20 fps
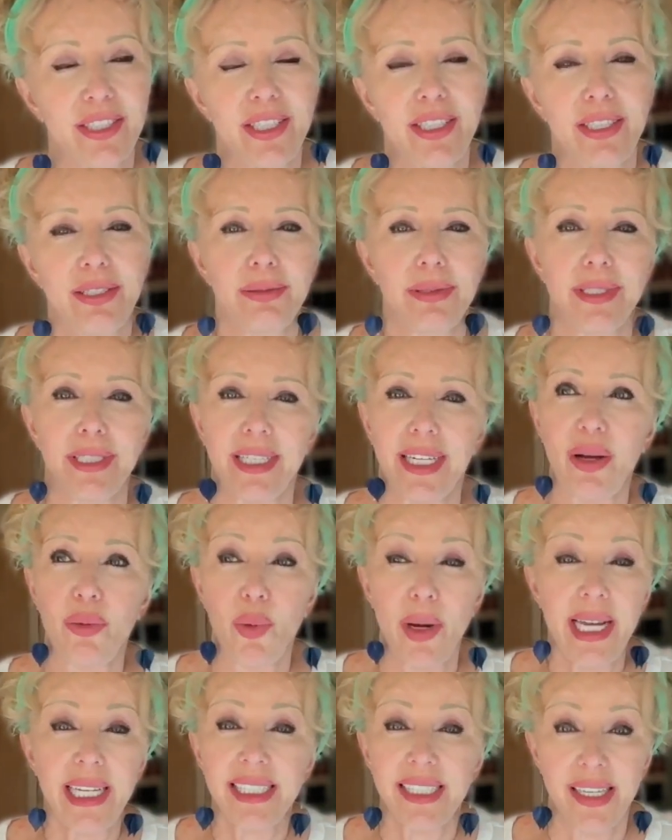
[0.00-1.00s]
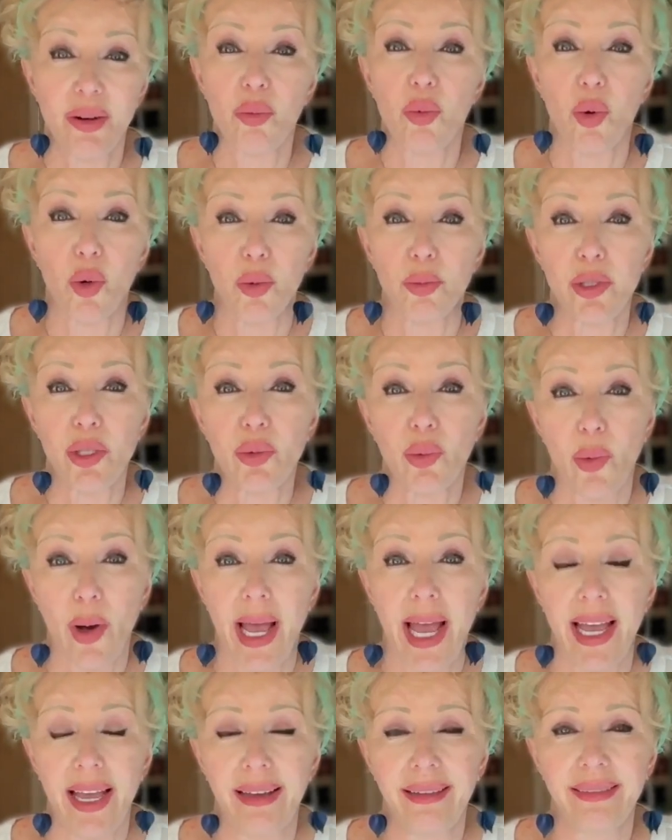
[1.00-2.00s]
you know what, wigs are warm to
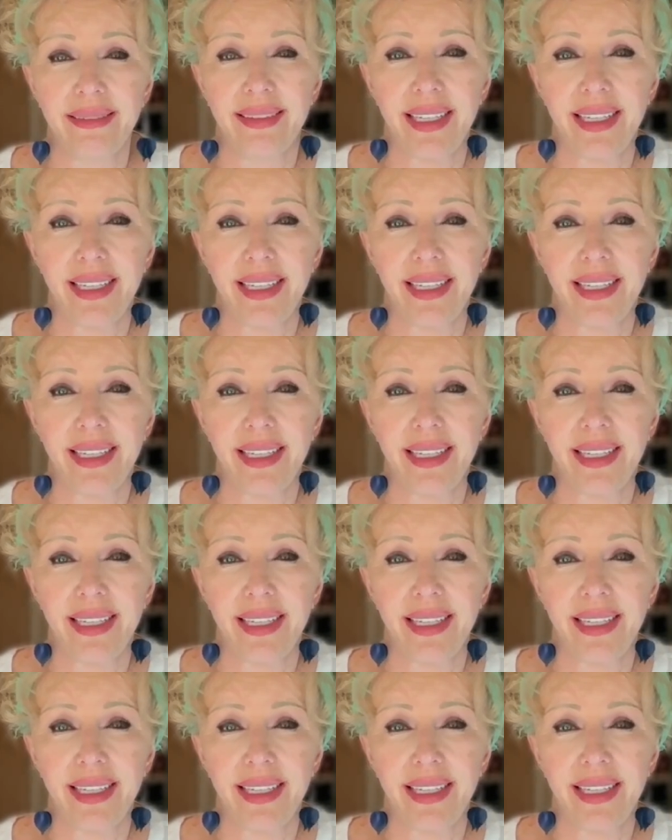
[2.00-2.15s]
wear.